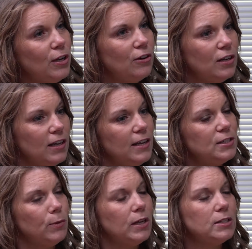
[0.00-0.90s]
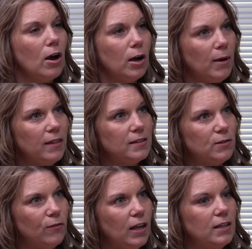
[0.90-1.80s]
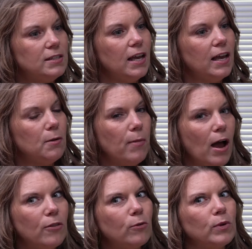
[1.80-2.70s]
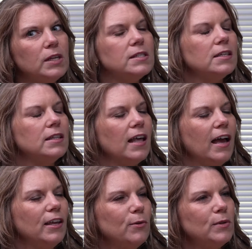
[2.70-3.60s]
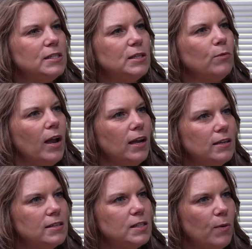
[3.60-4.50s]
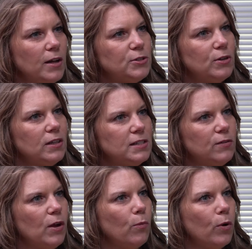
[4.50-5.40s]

here today so we could talk about this event and about the reason that UNC Wayne is sponsoring this event,